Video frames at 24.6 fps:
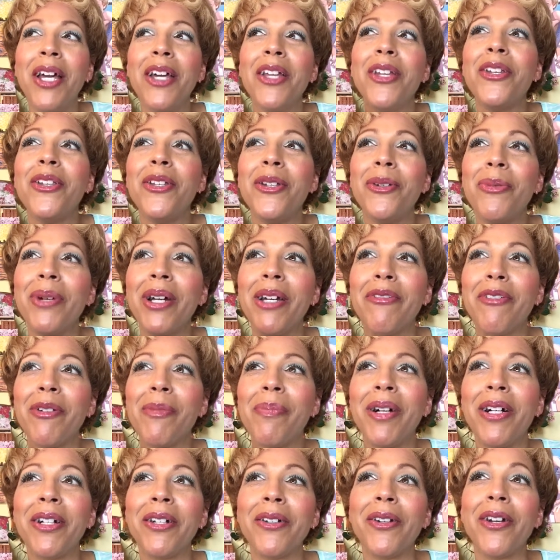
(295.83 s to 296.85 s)
New Waver
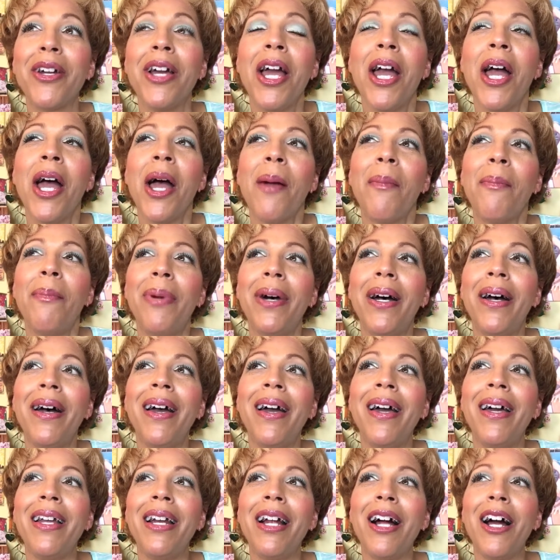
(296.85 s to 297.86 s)
Punker.
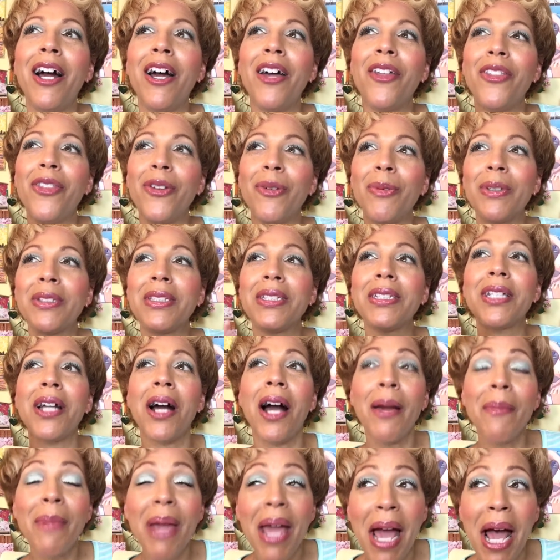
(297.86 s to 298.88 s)
But there was a
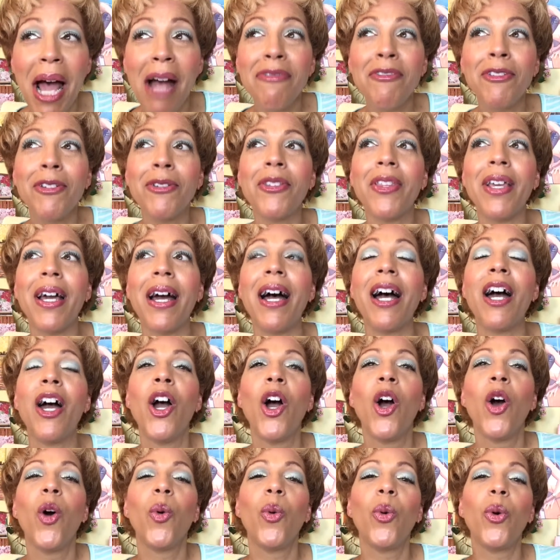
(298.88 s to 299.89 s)
time after that
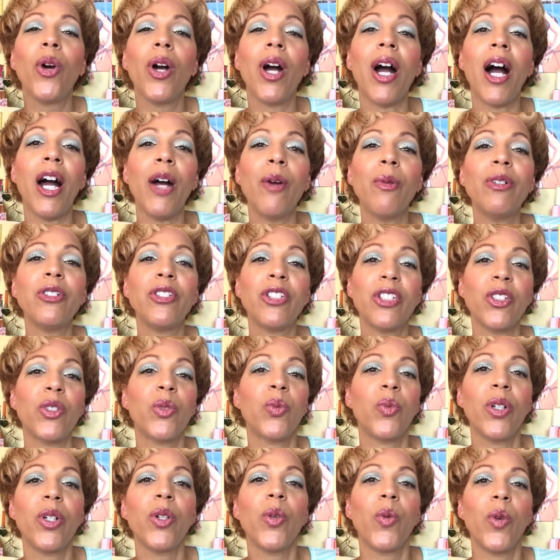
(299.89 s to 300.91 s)
where I would
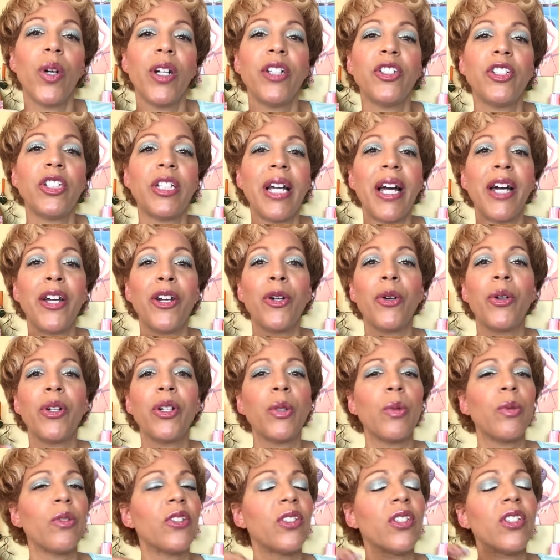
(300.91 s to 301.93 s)
just wear one shadow,
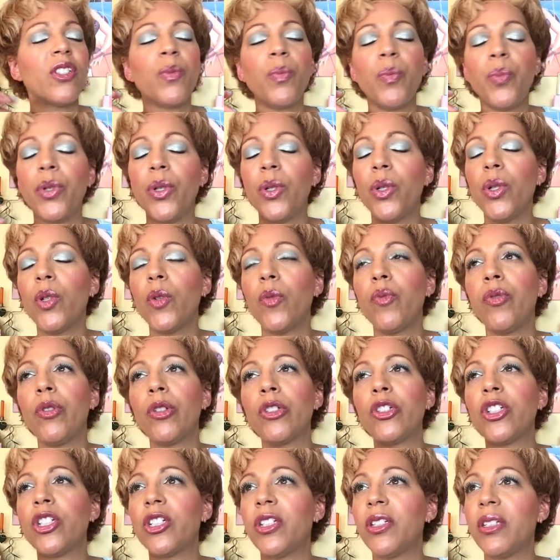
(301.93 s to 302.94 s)
and it was this beautiful
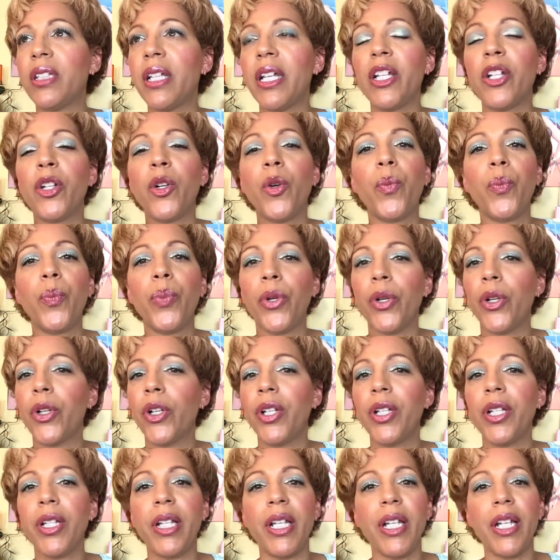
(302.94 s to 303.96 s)
Shiseido
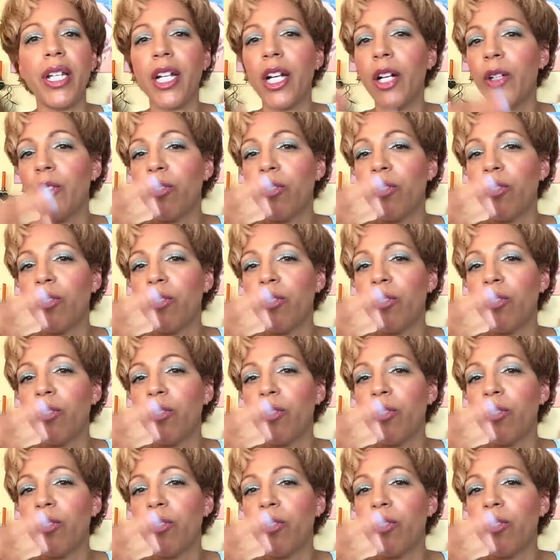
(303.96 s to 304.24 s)
burgundy, and I